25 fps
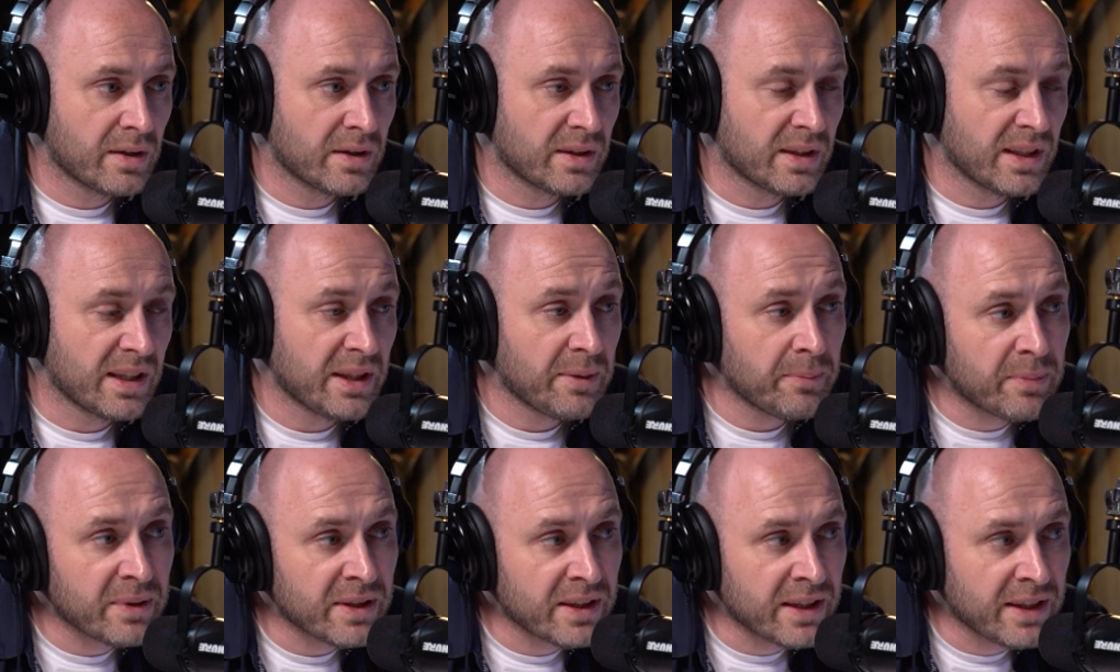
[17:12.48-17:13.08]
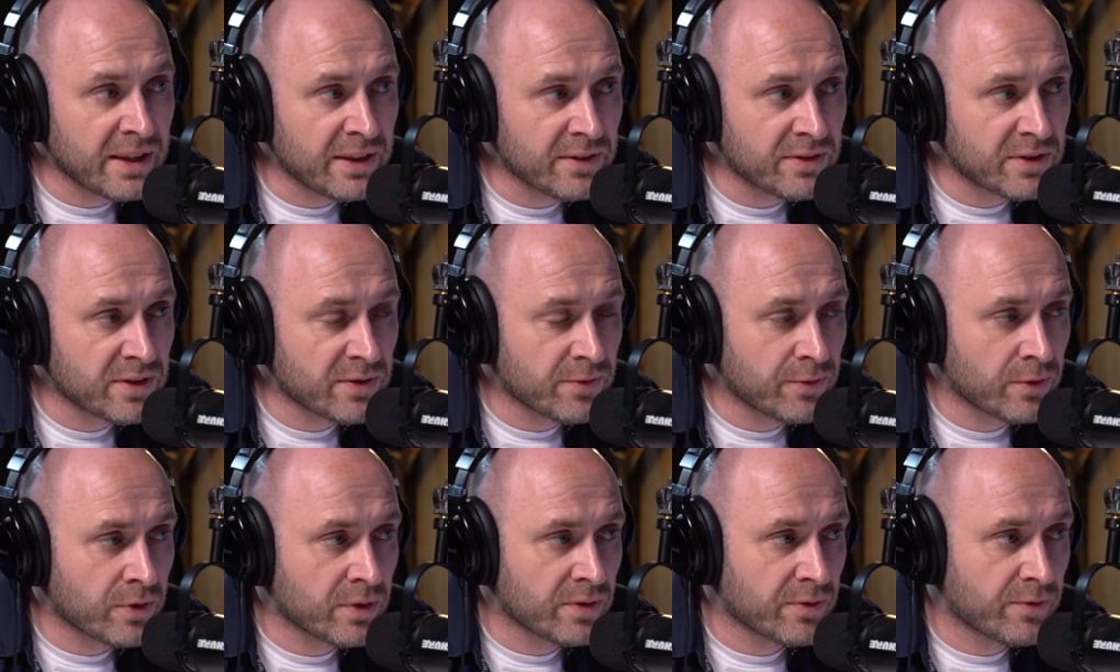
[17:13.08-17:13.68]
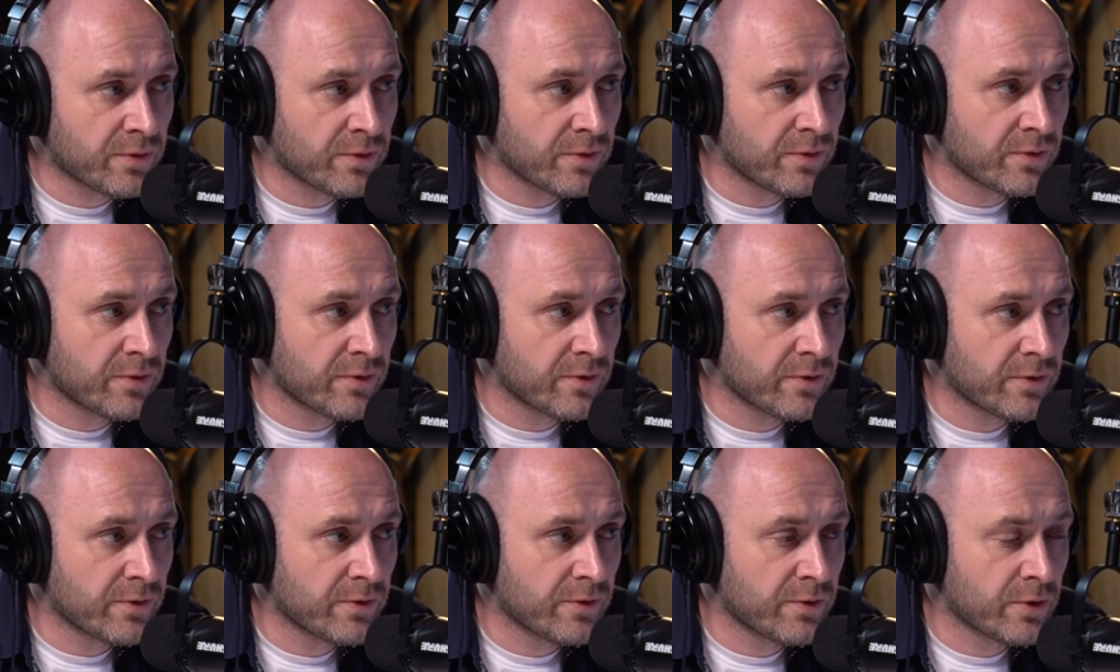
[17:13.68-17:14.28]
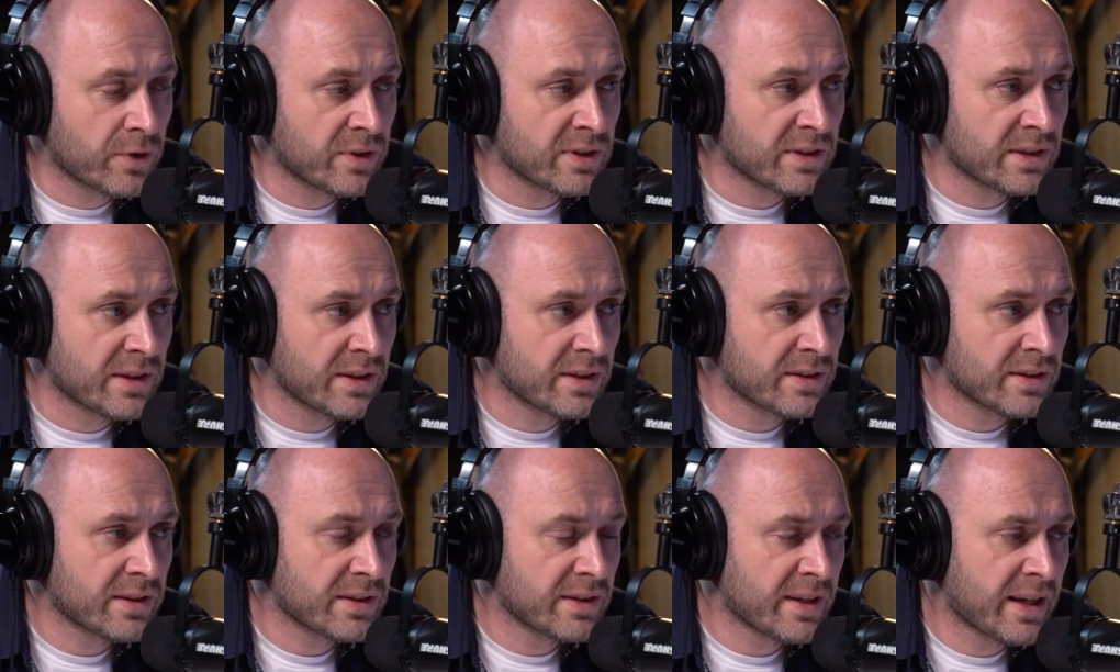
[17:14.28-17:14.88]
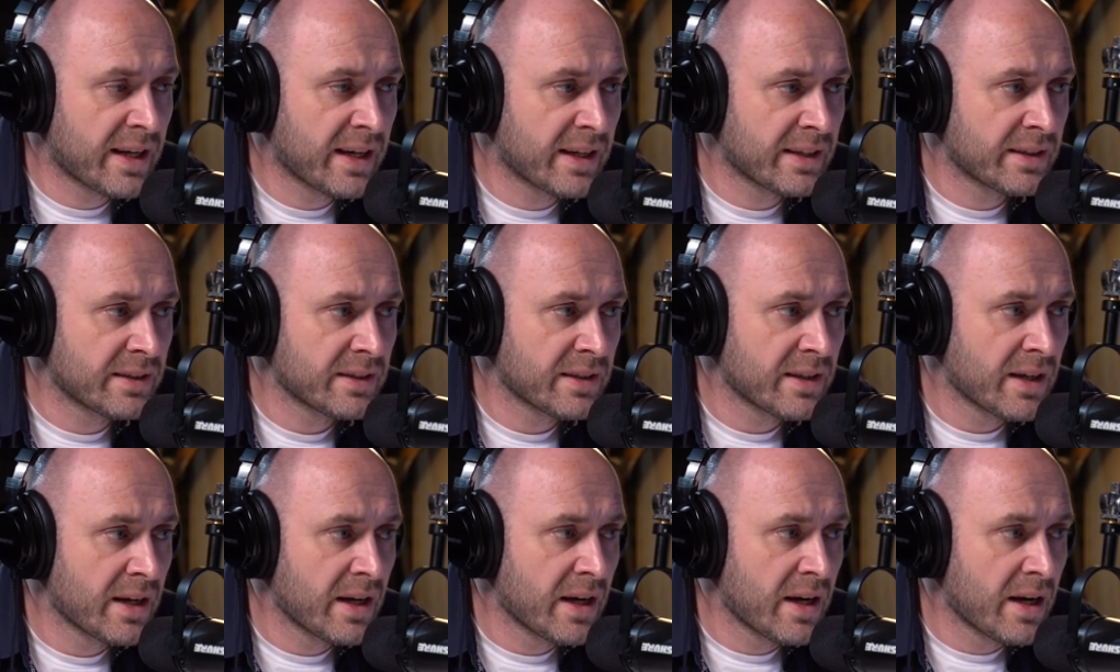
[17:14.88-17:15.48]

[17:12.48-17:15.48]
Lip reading: He believes, for instance, that